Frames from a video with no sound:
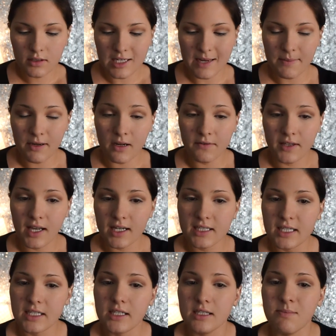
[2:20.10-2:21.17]
Tapping off the
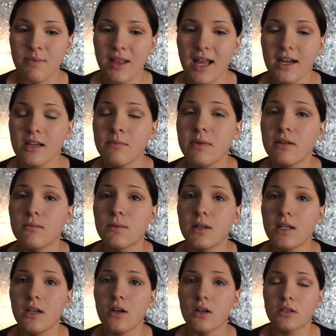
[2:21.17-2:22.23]
excess because black can be a
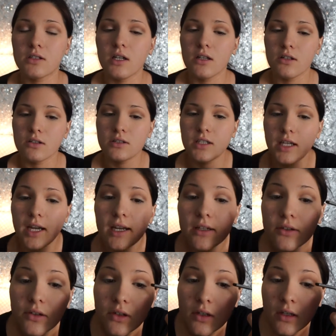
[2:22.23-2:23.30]
really hard color to
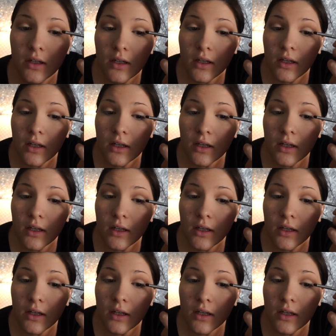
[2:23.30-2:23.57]
handle.